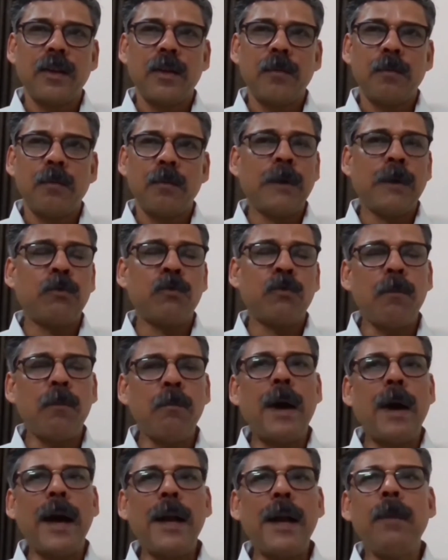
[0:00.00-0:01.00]
But from
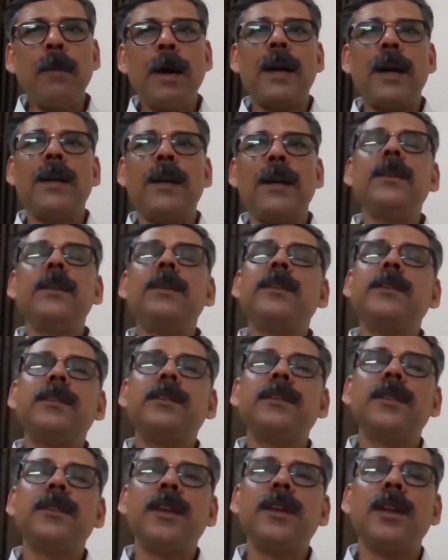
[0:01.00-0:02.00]
my mind,
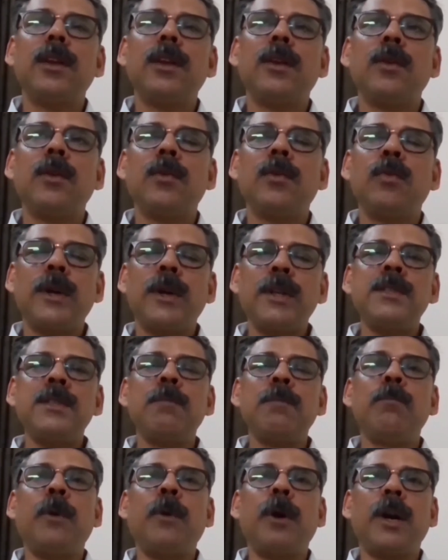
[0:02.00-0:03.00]
what is
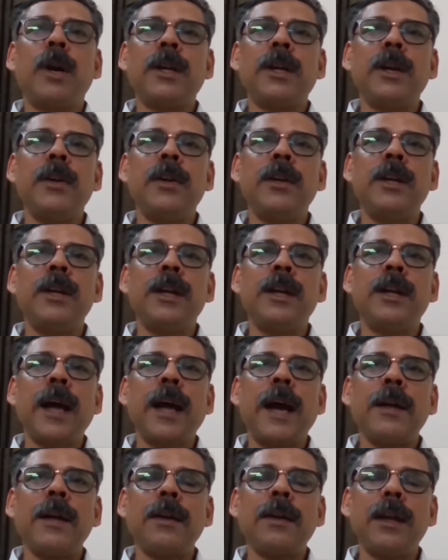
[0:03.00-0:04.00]
important here
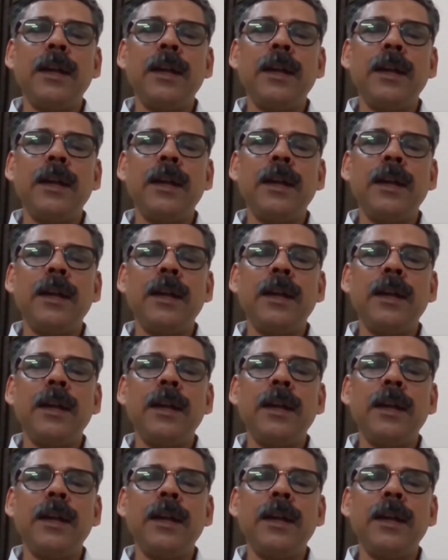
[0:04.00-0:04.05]
that